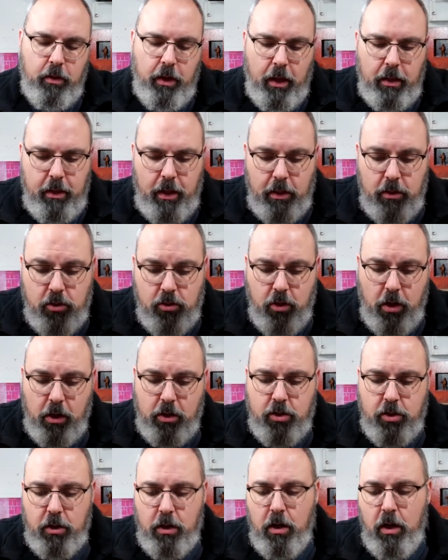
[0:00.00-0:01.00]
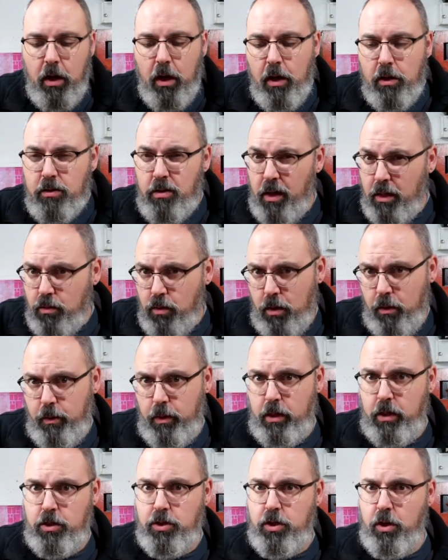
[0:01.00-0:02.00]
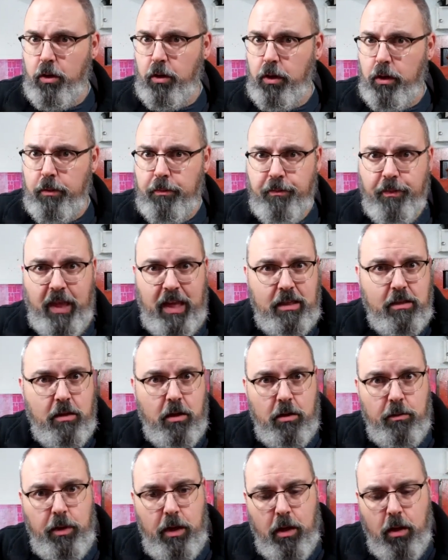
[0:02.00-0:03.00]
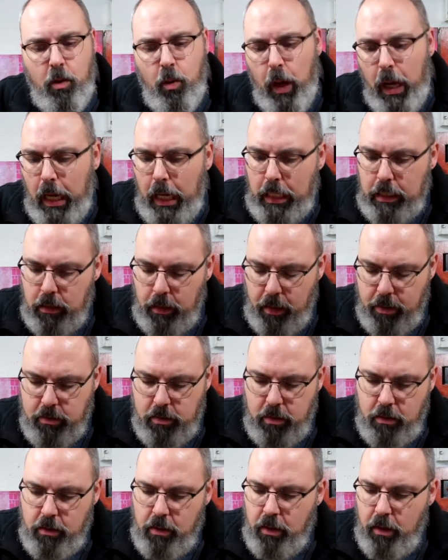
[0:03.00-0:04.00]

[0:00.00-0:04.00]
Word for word: create that structure. So that's what I want to show you. It's going to be a quick lesson